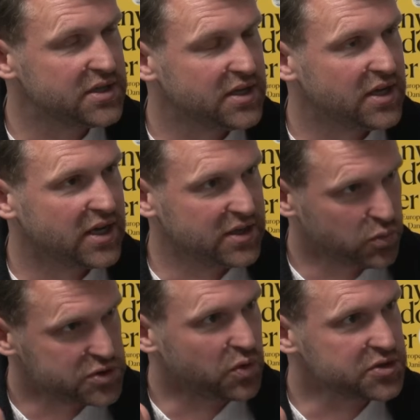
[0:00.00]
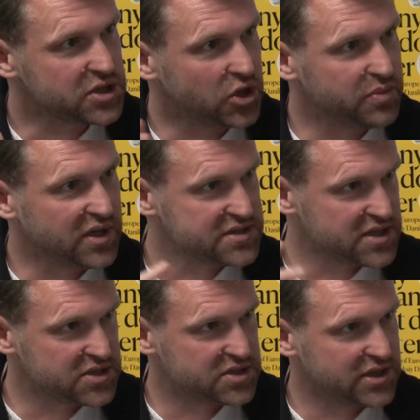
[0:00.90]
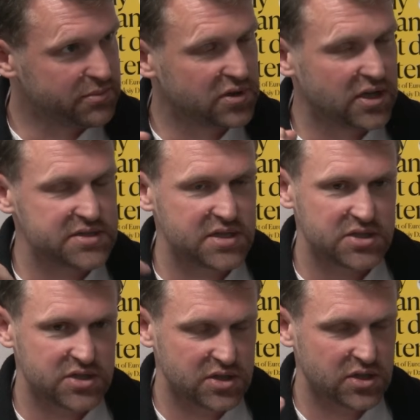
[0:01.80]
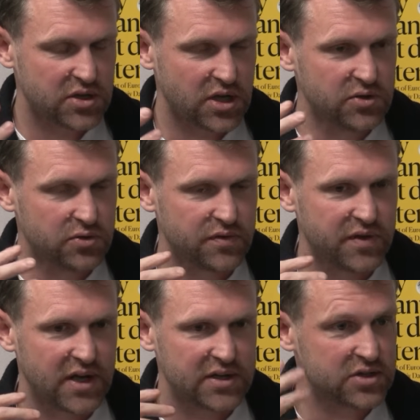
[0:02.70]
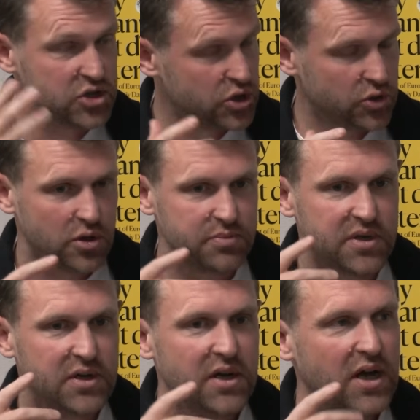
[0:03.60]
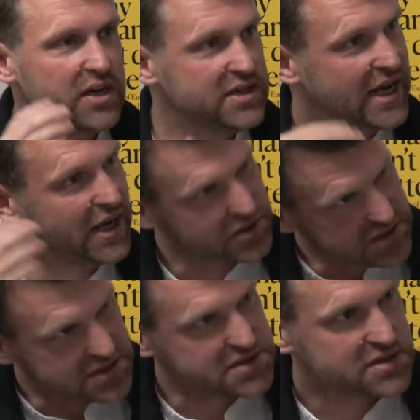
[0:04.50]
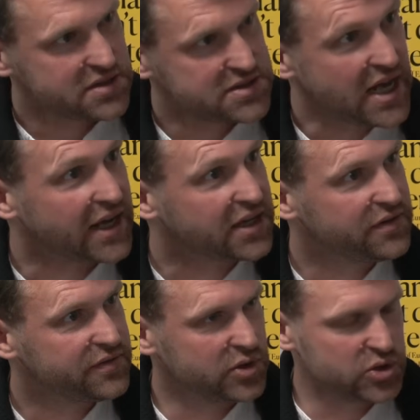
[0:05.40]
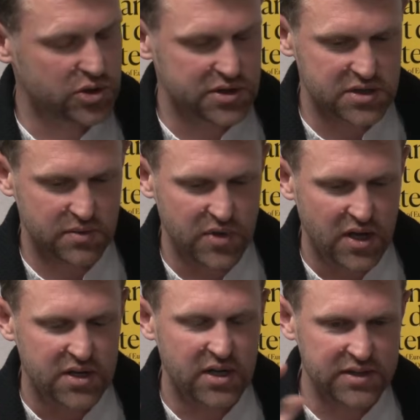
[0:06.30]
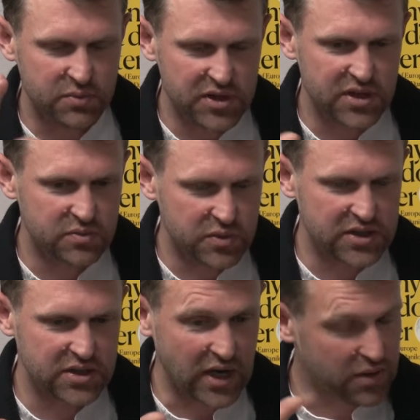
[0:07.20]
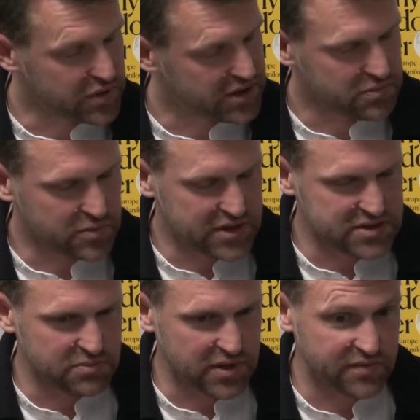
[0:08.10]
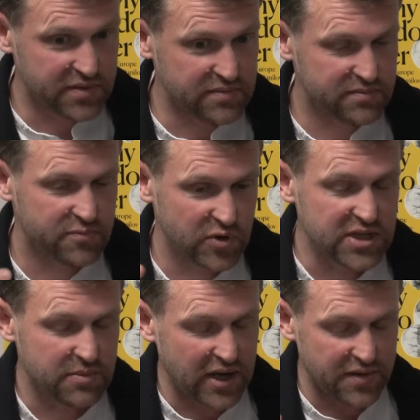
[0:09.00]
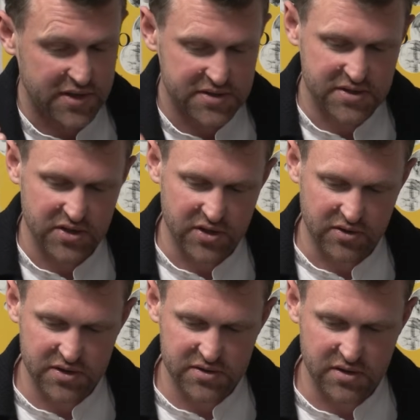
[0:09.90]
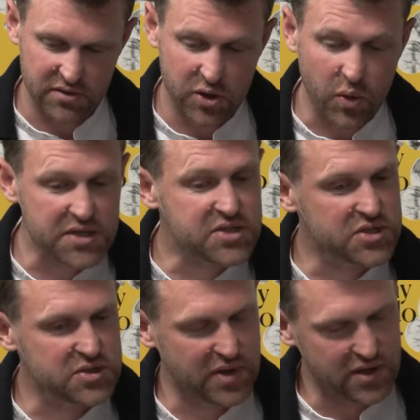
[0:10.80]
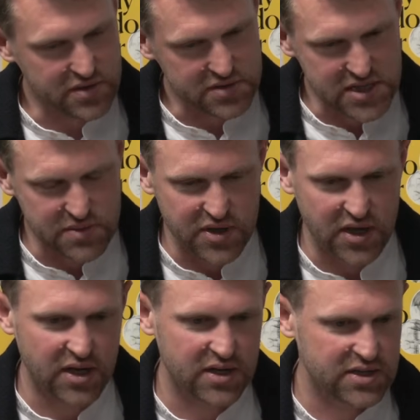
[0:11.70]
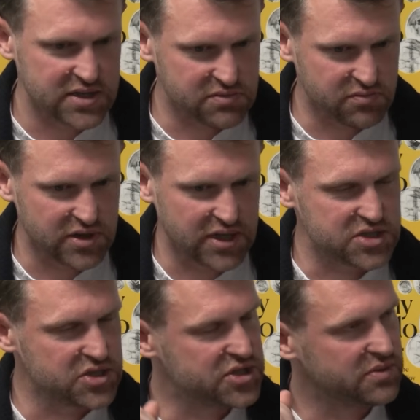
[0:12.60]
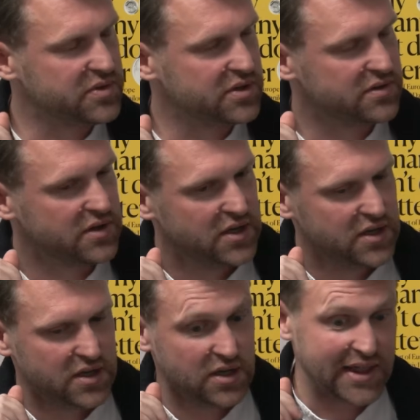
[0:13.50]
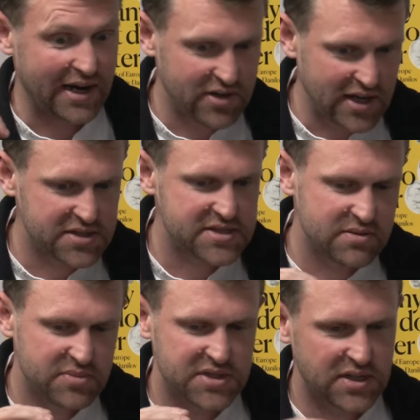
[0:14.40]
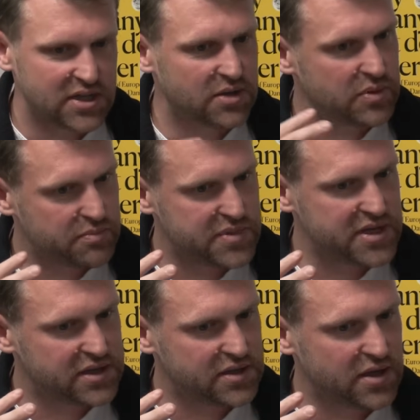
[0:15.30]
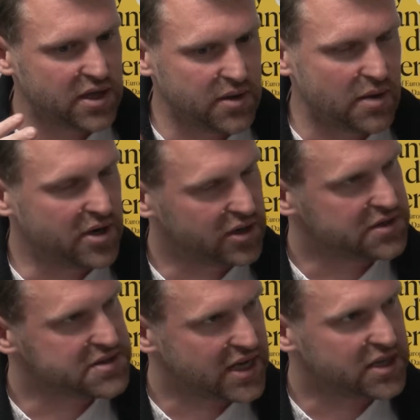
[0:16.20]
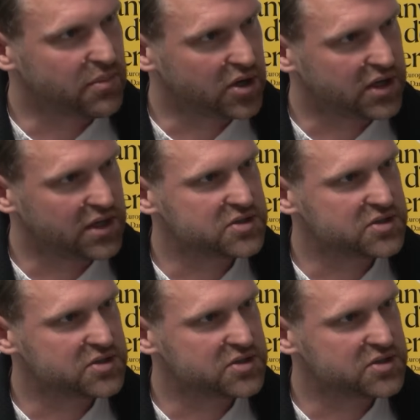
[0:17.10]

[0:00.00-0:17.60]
And it was once globalization, liberalization, and all of that, and Europe. And now it is tech futurism. Now, I think we can, and we've written about this, that there are questions about the TBI and his relationship with Larry Ellison in particular, but big American tech money.